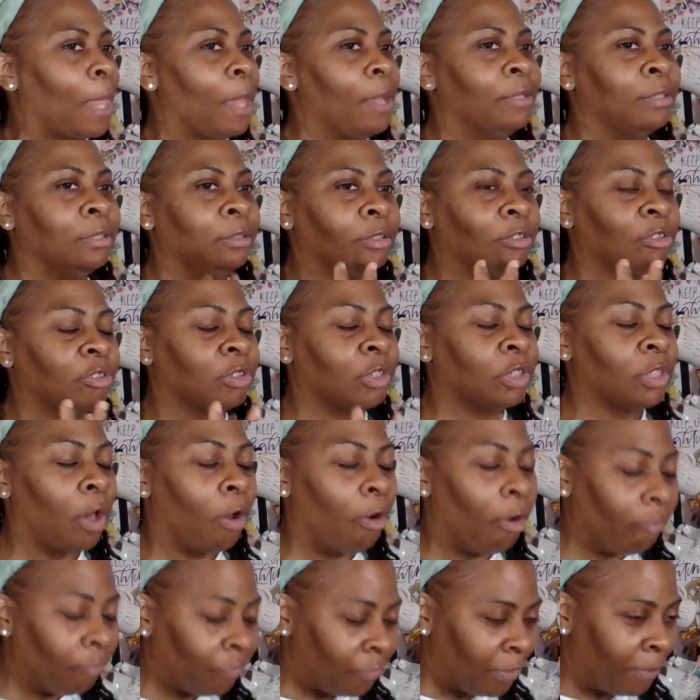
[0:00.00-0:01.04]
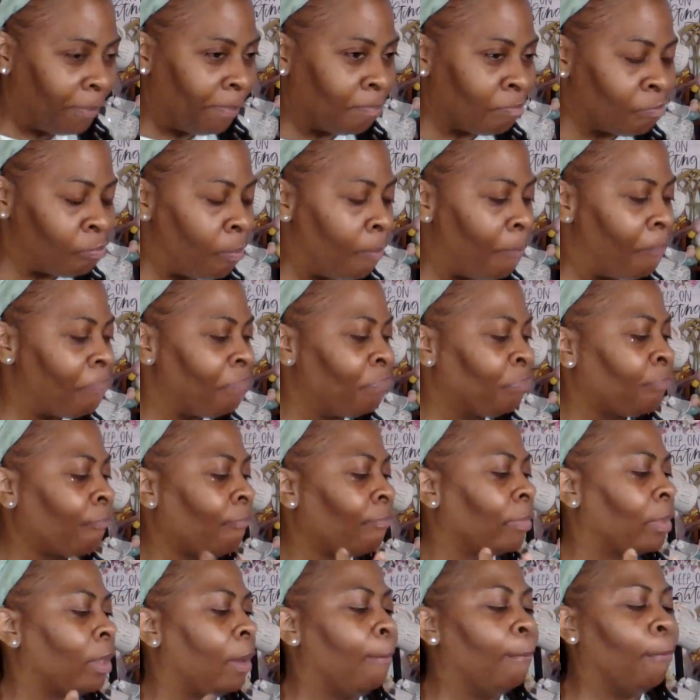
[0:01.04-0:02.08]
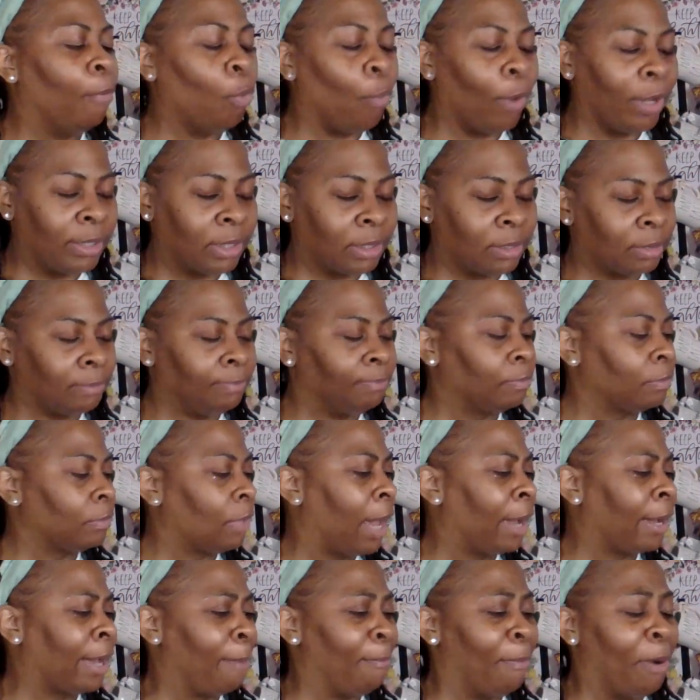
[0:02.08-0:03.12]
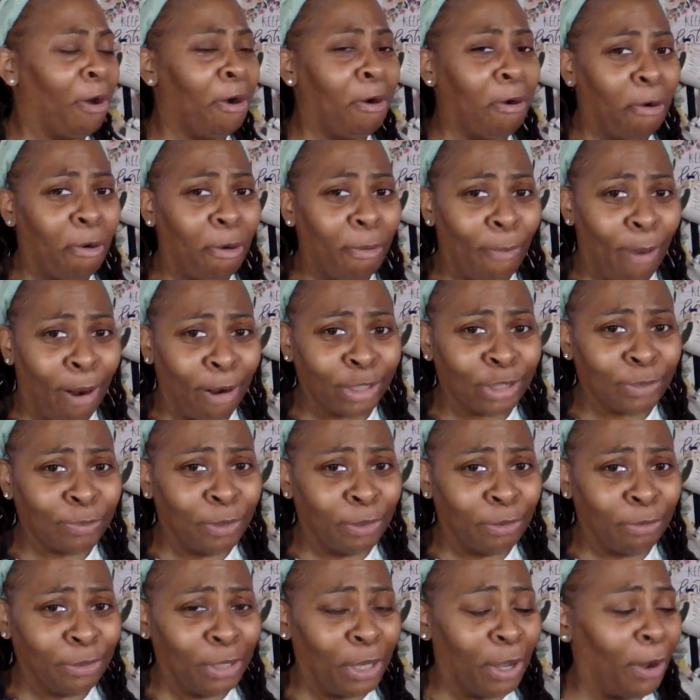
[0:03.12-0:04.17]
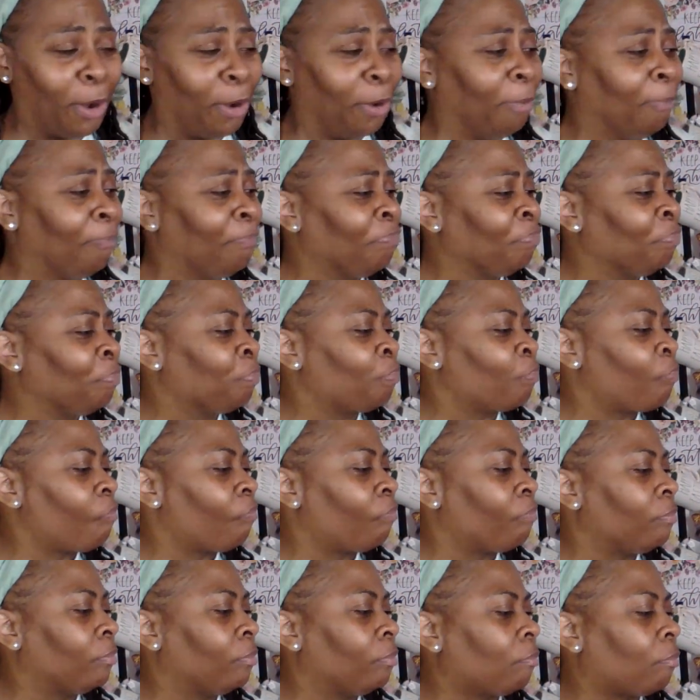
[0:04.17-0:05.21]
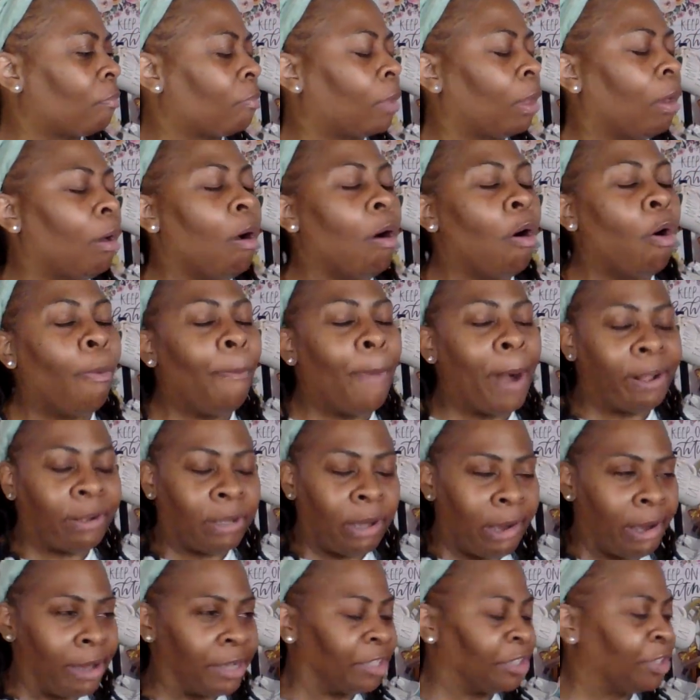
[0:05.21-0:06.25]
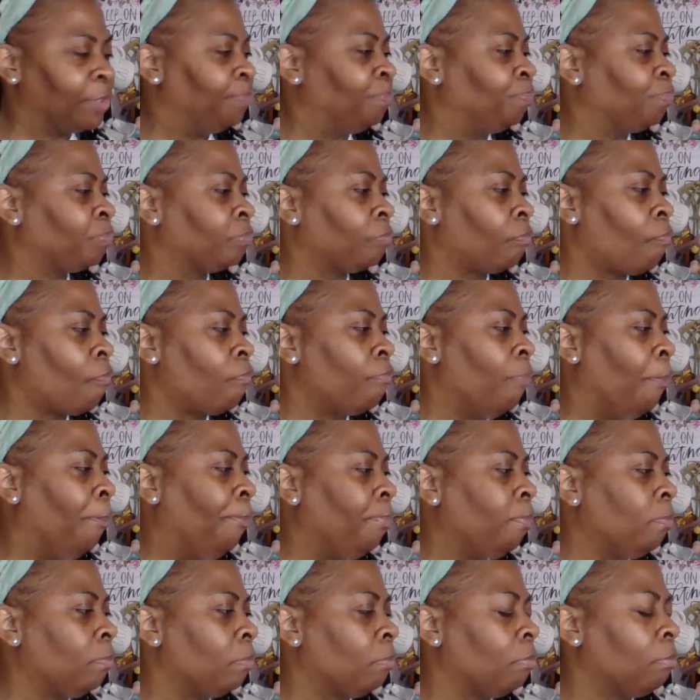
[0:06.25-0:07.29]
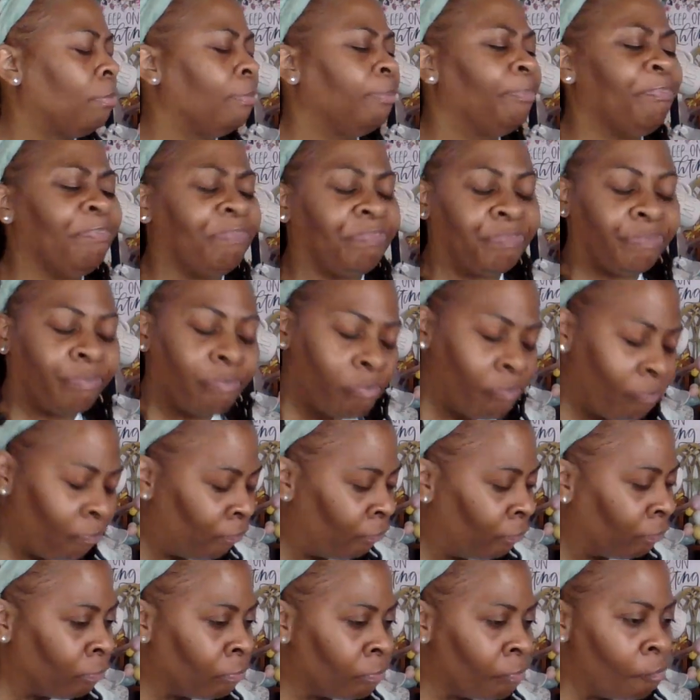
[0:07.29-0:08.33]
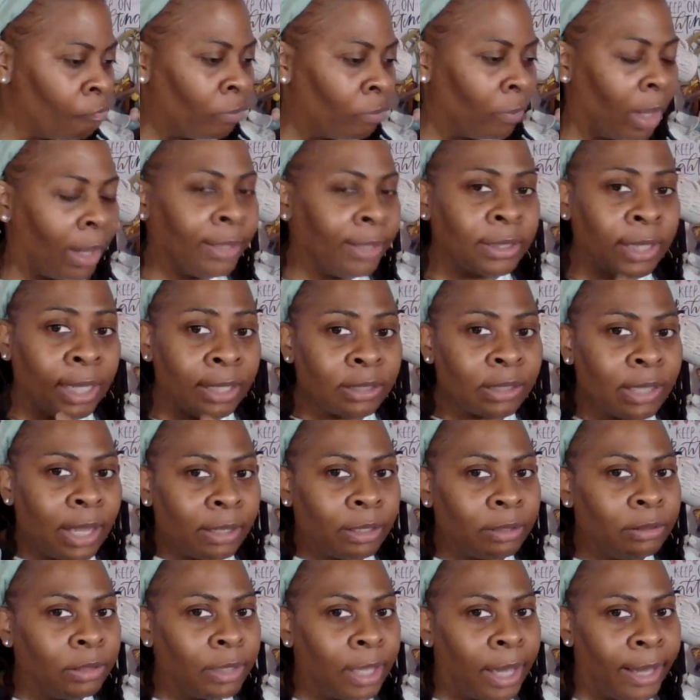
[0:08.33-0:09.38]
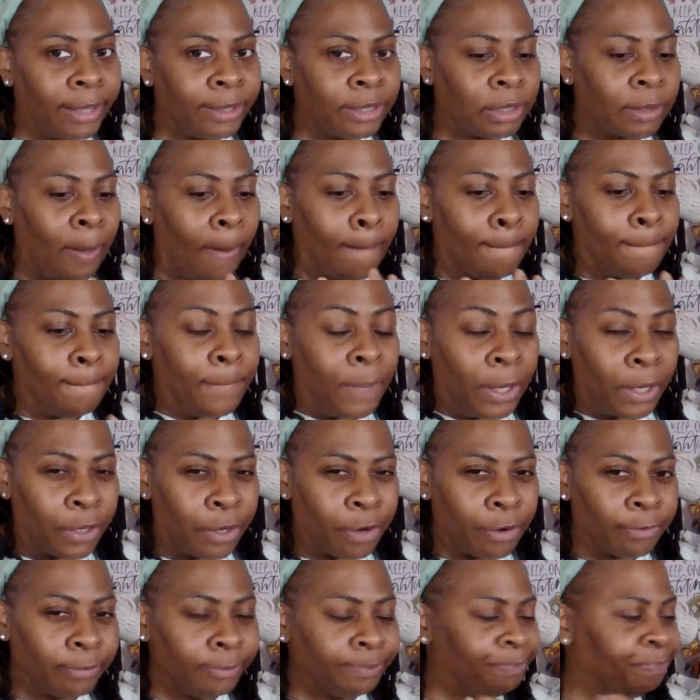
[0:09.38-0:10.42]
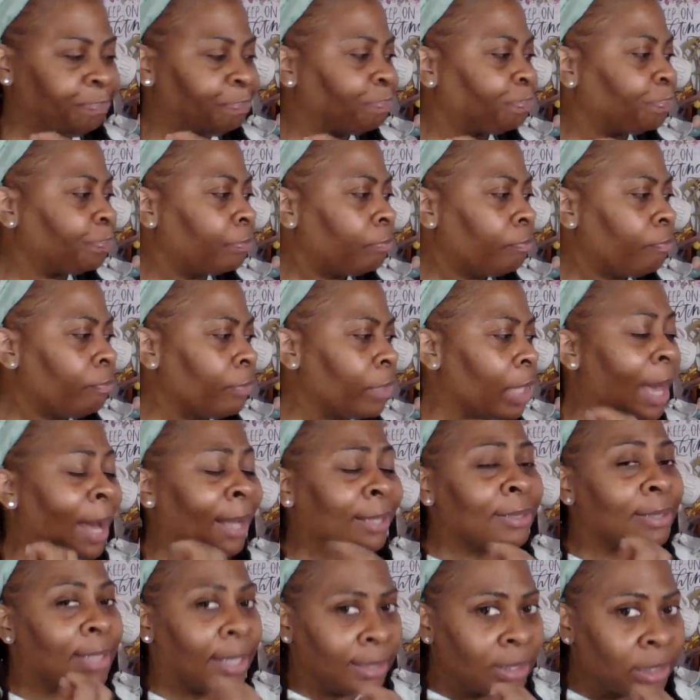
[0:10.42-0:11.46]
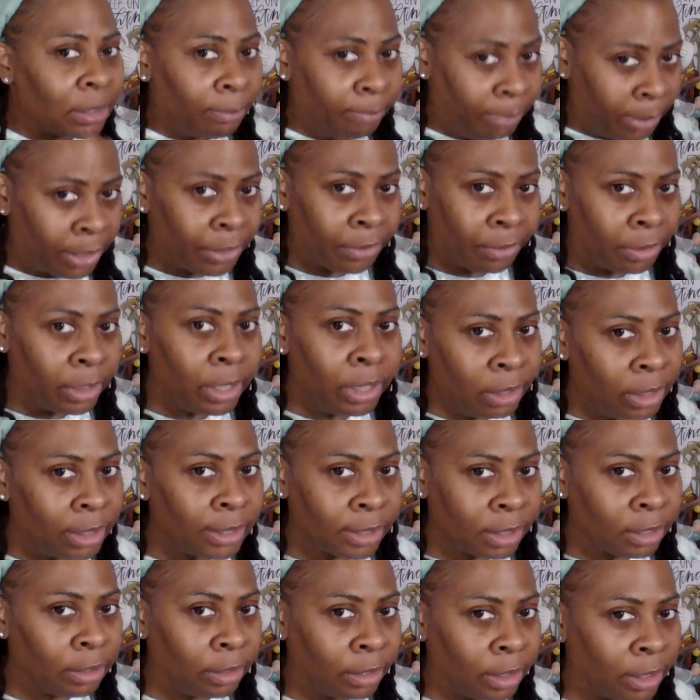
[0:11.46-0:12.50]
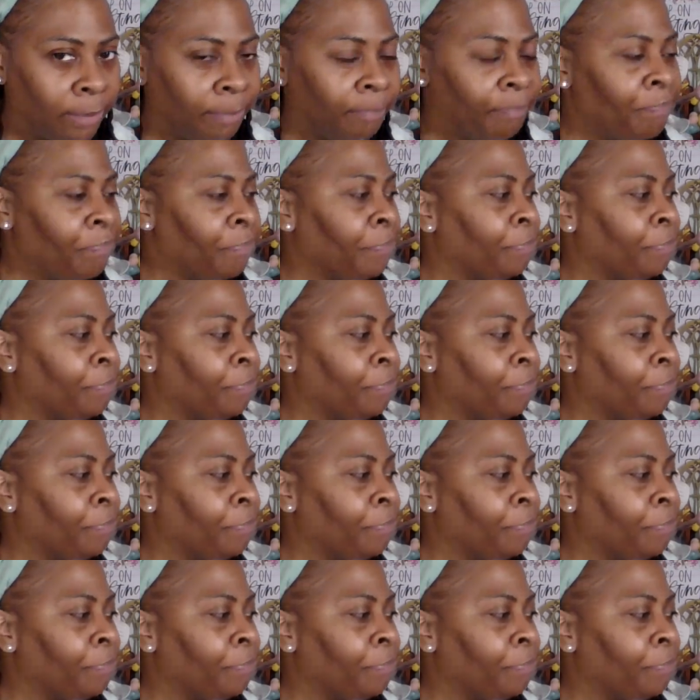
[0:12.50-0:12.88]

It's soft, moist. I got my whole marshmallow, y'all. Oh my gosh. Mmm. It tastes like a nice butter. I taste the butter in this cookie.